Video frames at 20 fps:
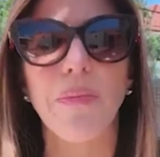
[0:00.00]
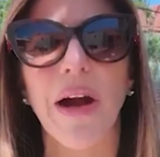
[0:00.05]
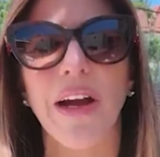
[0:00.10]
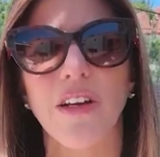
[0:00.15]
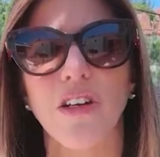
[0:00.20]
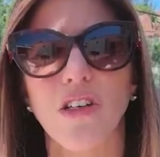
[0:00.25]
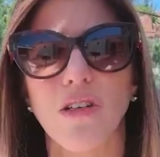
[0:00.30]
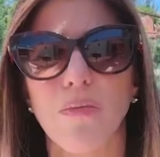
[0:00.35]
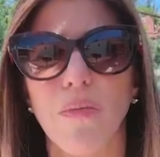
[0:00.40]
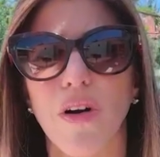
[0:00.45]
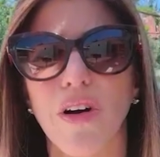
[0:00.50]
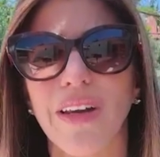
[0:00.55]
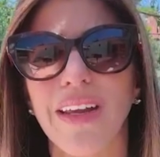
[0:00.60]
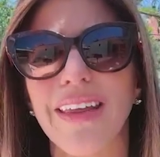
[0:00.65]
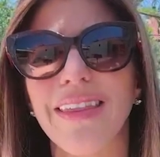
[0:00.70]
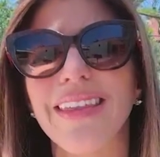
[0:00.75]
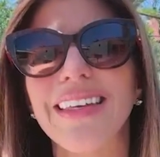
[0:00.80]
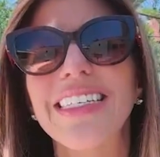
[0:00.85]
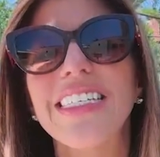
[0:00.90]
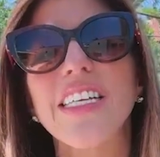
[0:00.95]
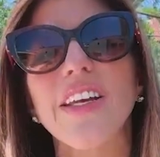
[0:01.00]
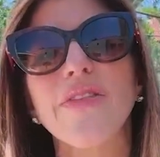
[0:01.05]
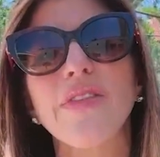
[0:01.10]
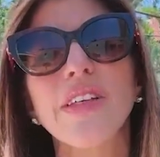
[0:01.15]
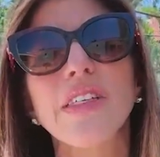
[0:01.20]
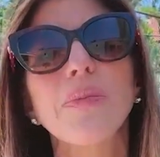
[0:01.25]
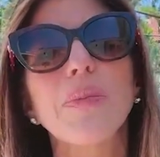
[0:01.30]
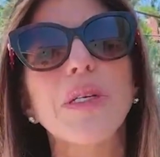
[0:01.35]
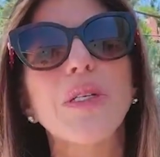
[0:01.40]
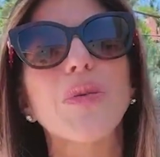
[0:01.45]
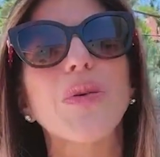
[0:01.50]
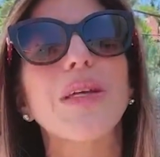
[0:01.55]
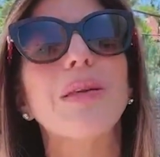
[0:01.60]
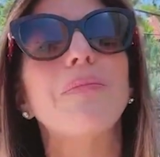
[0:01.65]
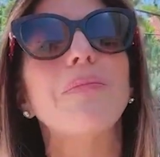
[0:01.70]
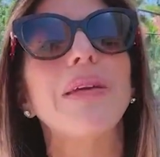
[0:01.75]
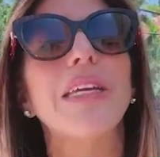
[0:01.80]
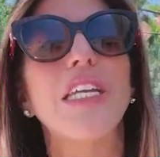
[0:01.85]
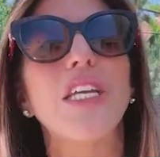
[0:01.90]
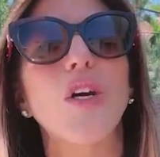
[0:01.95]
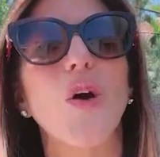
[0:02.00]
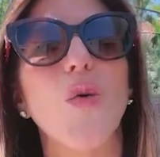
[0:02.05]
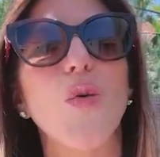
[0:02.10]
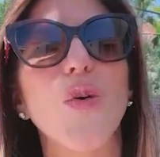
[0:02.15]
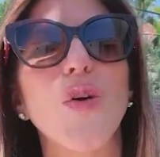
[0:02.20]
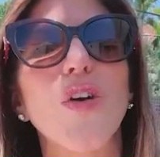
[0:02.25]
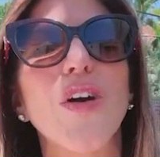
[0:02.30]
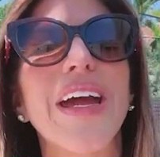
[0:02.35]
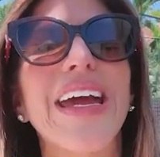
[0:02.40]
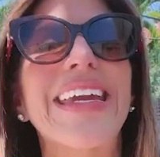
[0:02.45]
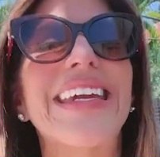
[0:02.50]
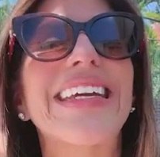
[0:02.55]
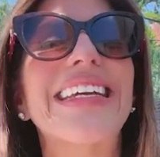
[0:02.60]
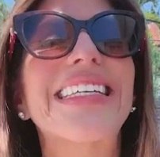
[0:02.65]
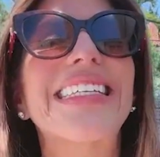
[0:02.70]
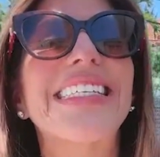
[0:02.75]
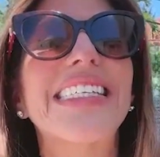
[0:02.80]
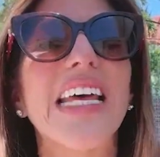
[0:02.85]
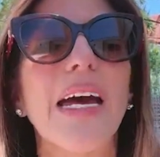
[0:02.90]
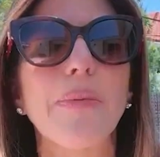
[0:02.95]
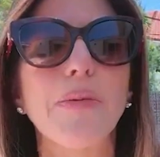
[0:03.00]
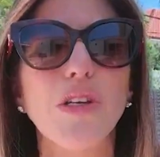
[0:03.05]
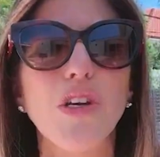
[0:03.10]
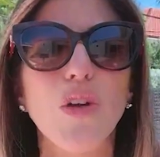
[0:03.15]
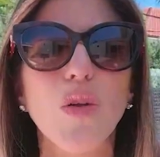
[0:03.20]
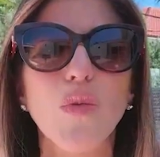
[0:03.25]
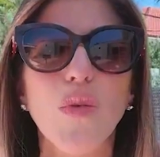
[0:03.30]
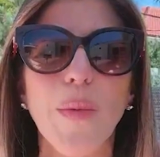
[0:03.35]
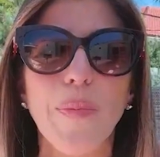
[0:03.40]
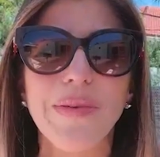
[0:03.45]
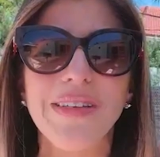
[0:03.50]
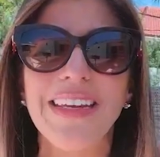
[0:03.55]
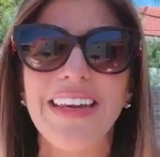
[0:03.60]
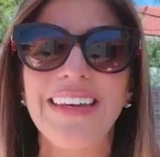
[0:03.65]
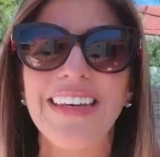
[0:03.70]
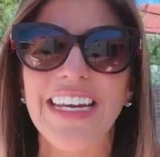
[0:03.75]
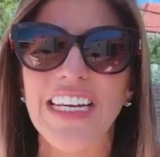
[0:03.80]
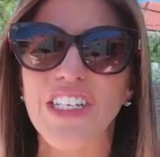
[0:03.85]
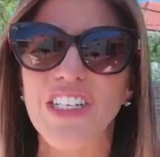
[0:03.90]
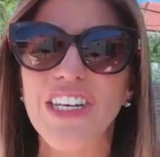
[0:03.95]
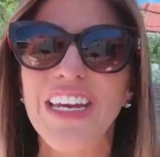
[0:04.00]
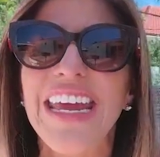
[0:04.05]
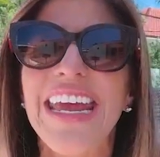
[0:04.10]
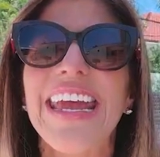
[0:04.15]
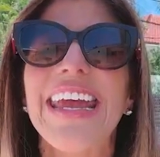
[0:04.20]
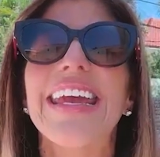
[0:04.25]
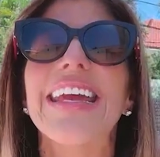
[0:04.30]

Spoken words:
buyer's market, the difference between mediocre and exceptional representation